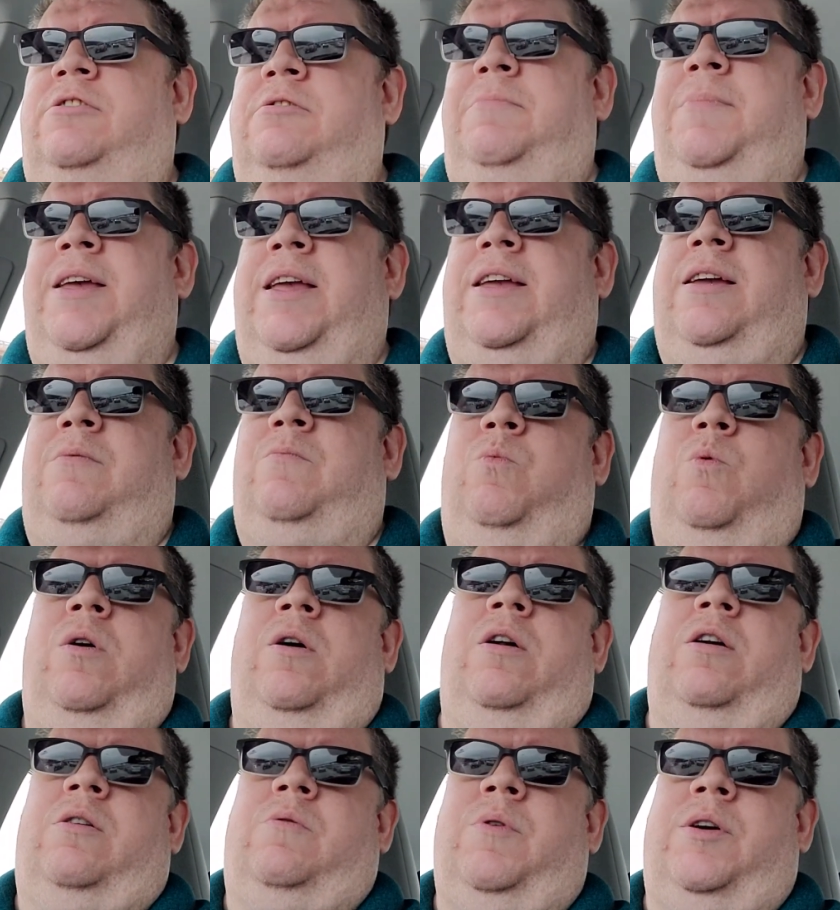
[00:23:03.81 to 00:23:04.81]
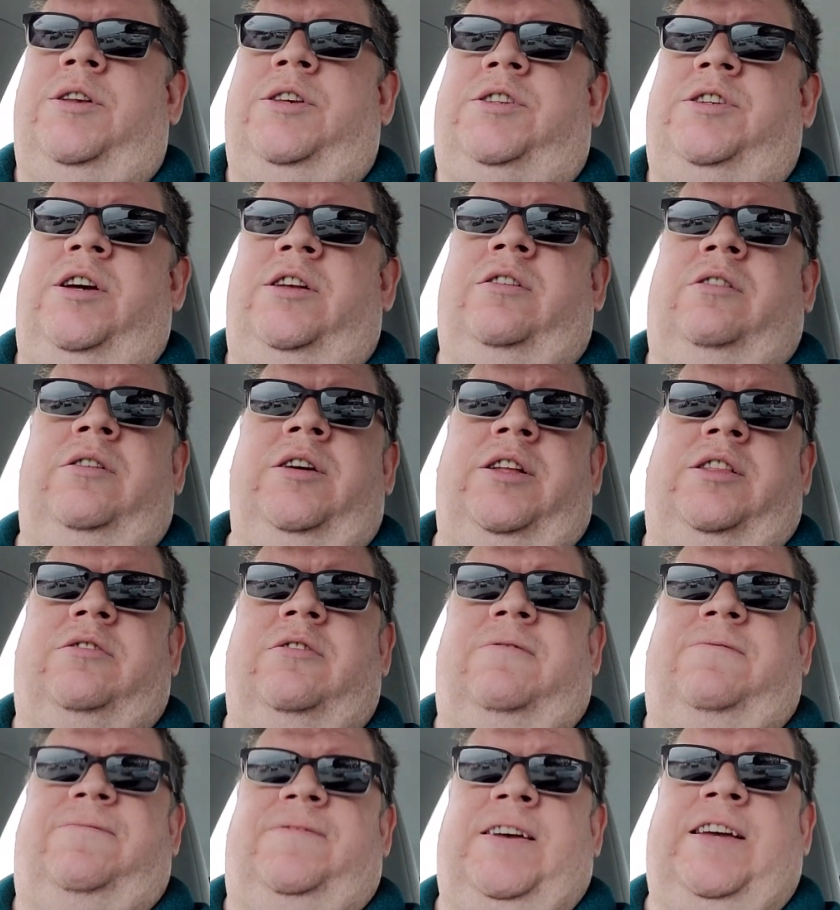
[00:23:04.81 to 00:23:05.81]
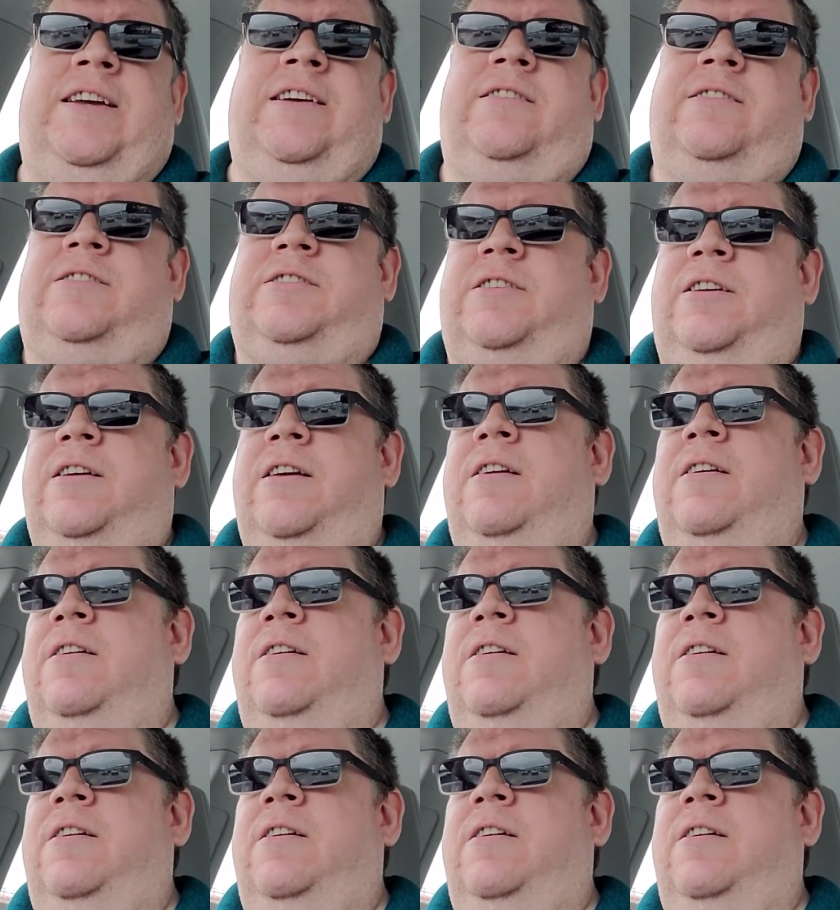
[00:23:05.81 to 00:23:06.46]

to make it work when generator fails.